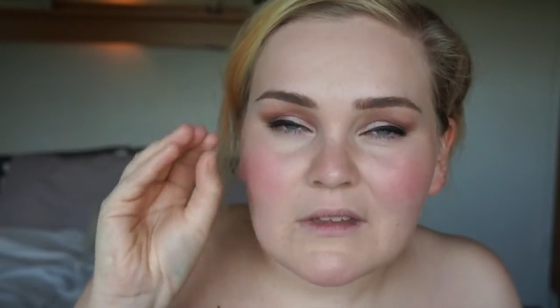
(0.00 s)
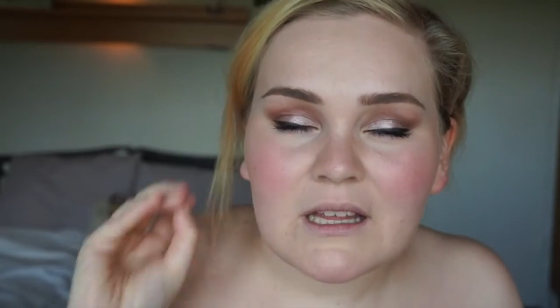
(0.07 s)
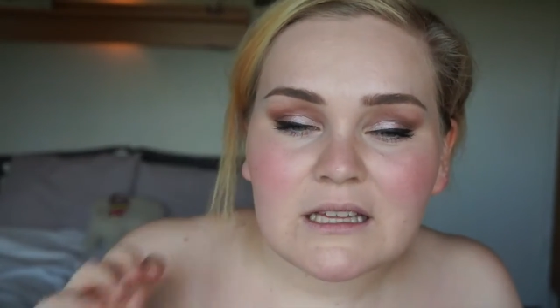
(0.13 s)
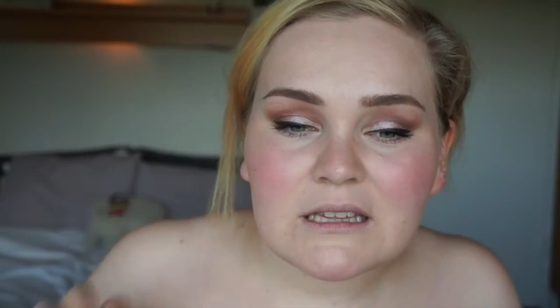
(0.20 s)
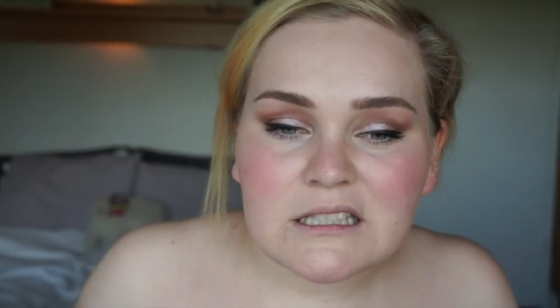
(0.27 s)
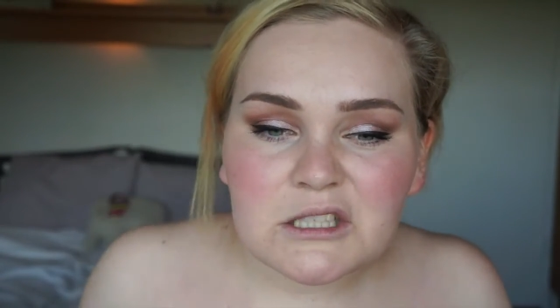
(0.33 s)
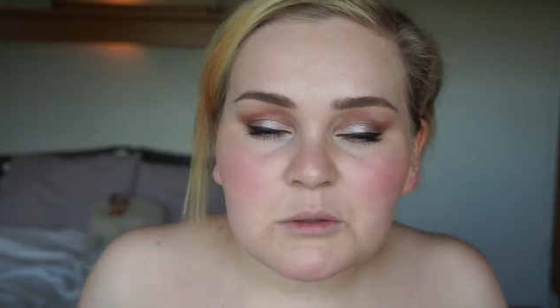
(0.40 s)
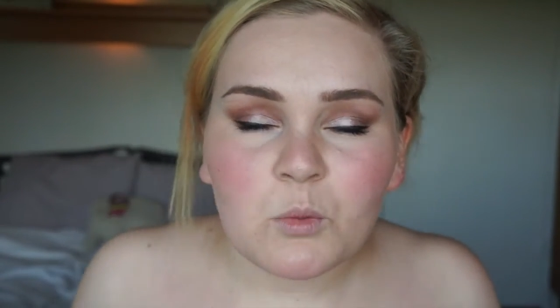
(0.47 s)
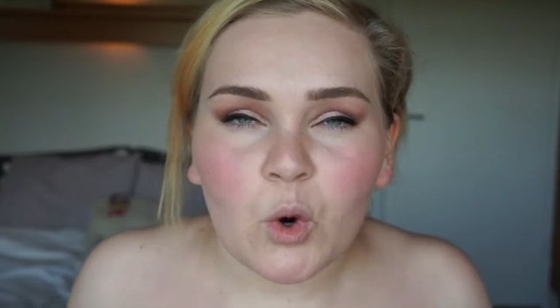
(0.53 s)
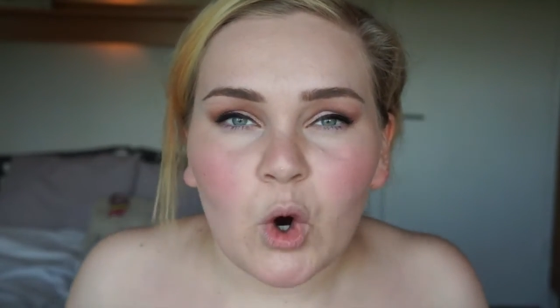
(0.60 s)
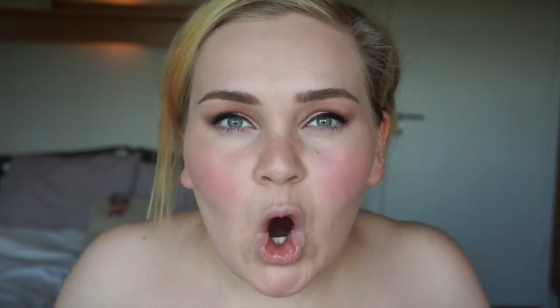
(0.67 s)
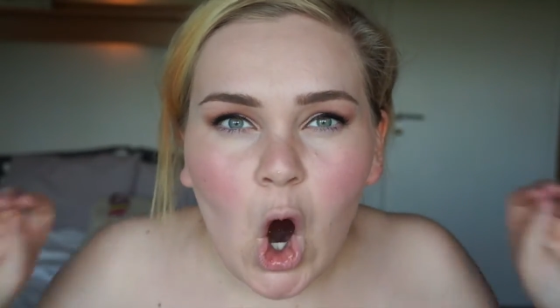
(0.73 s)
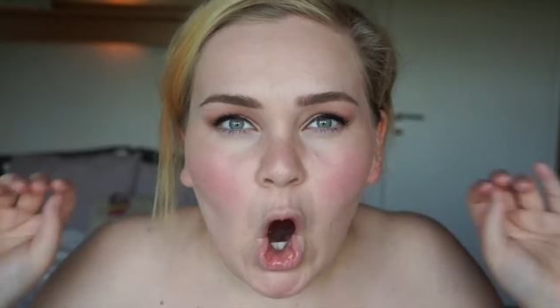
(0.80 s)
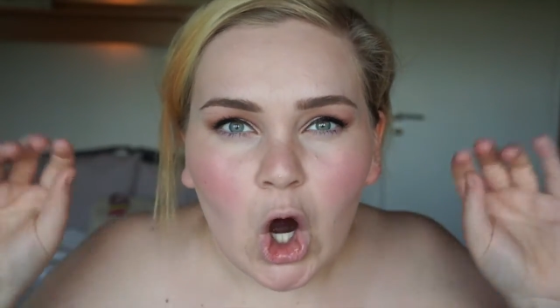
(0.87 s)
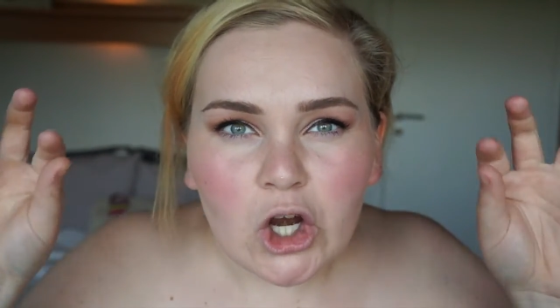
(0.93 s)
a little more
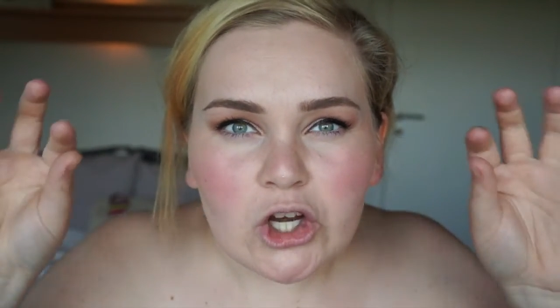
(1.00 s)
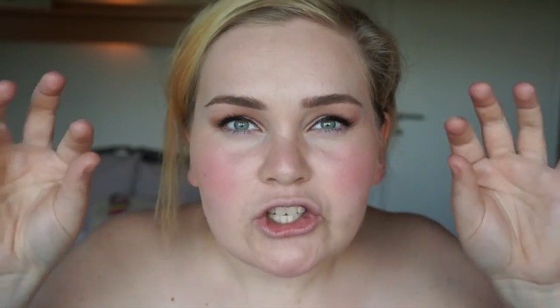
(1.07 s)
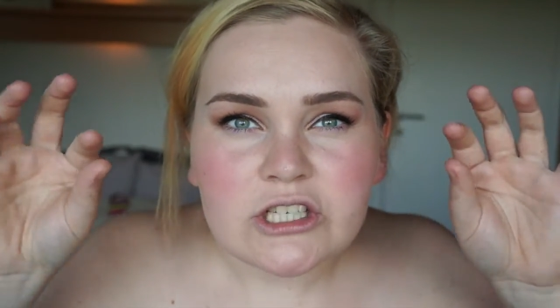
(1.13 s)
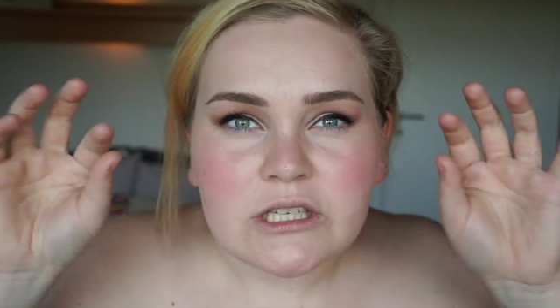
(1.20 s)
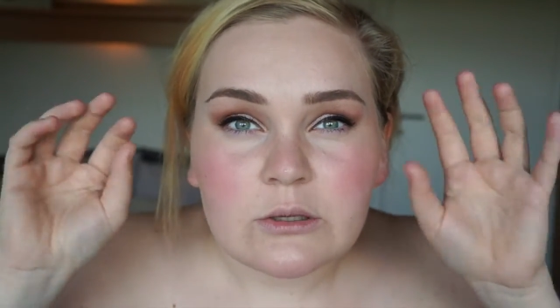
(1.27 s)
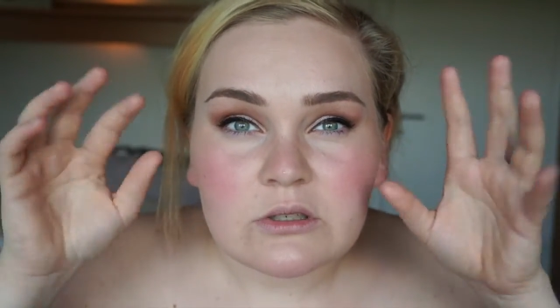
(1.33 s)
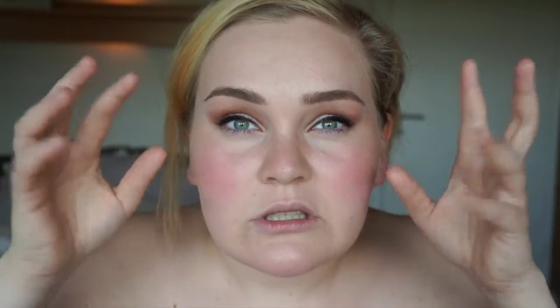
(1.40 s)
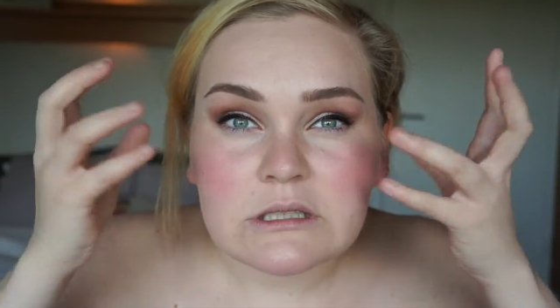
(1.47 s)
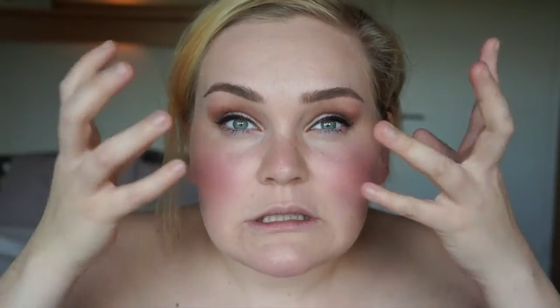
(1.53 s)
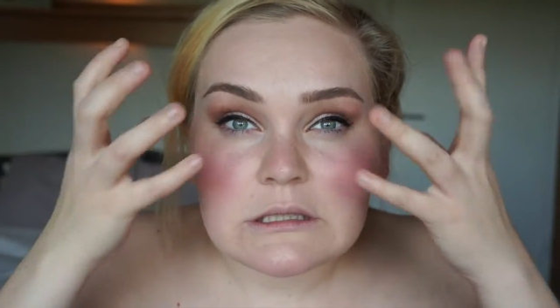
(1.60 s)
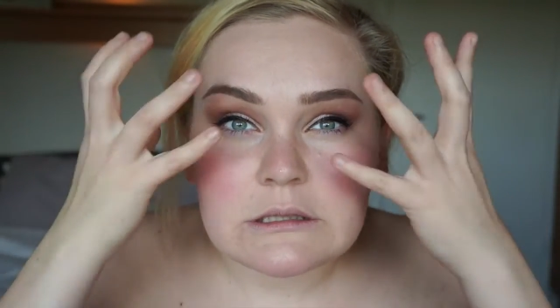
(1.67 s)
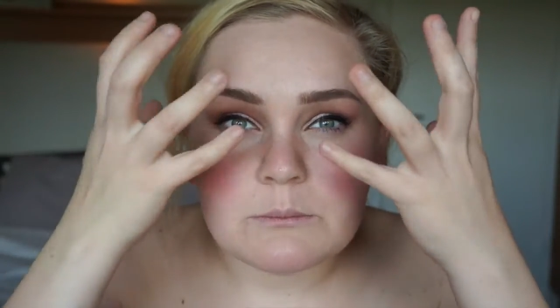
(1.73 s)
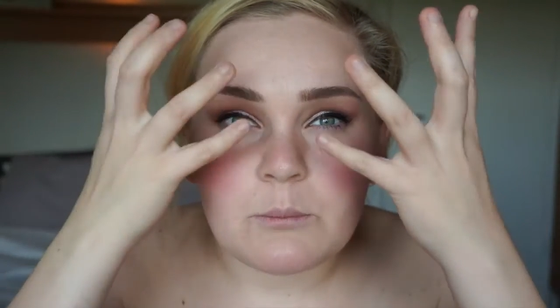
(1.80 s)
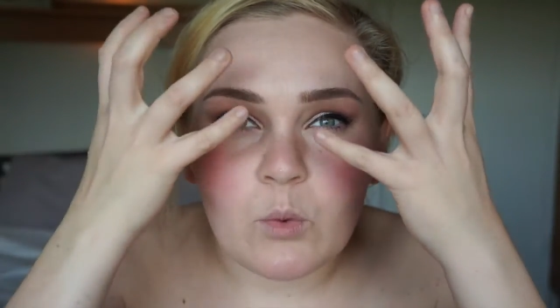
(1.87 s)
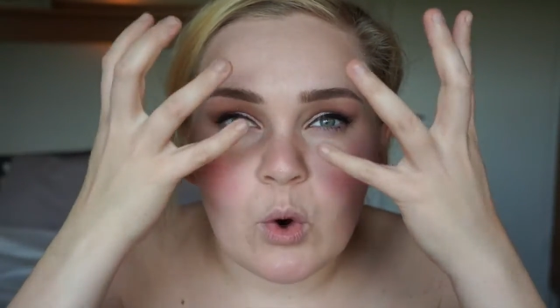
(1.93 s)
harsh. There's a
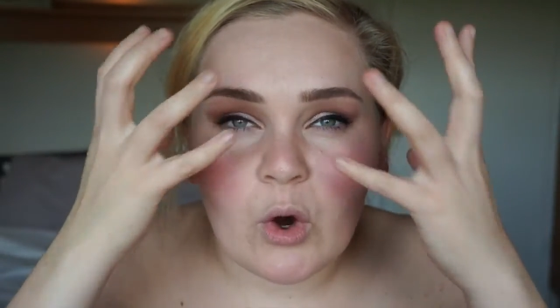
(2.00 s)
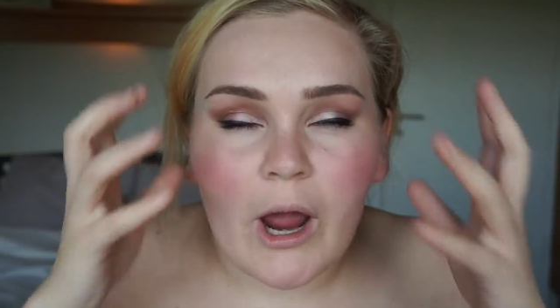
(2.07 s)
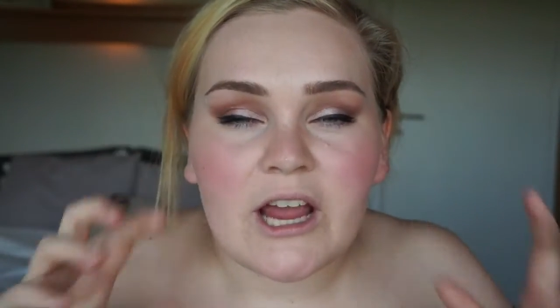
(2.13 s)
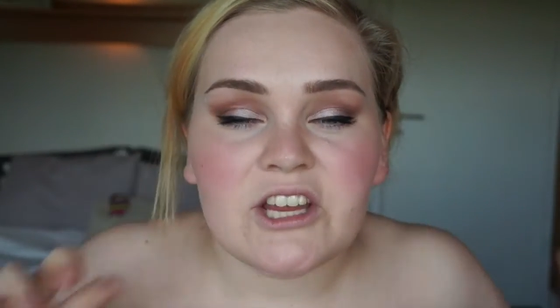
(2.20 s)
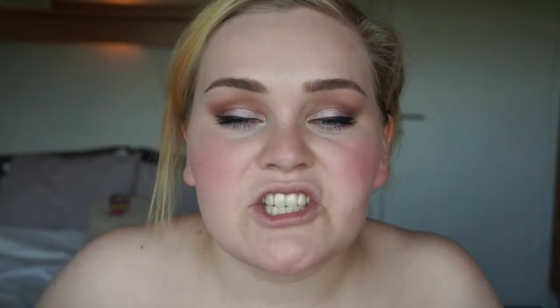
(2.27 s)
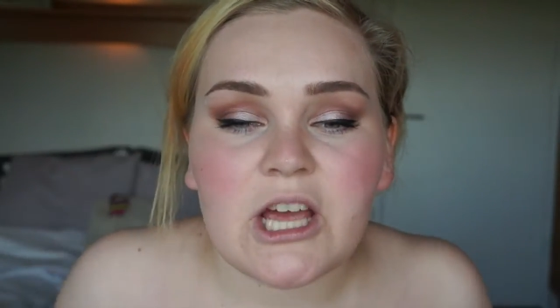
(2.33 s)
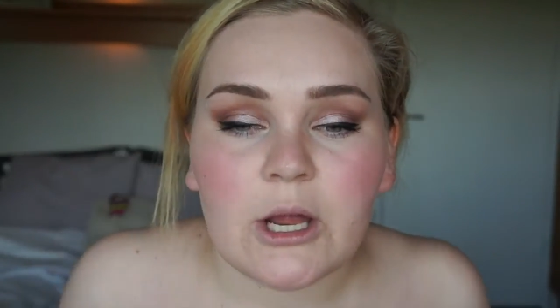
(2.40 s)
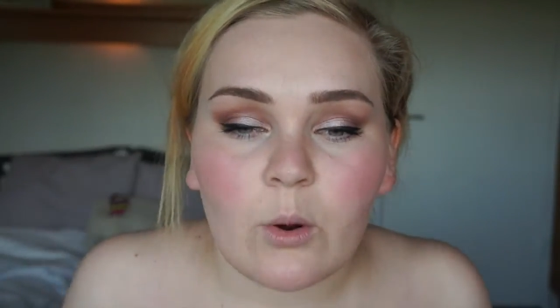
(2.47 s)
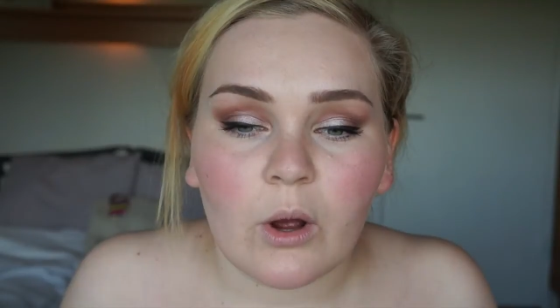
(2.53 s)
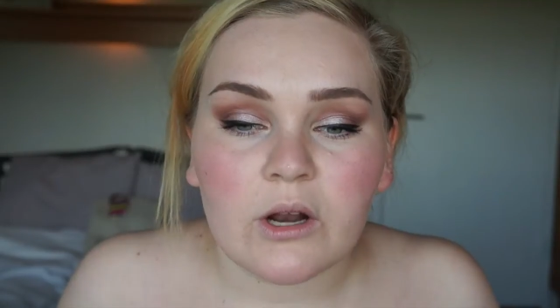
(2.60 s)
little more eyeshadow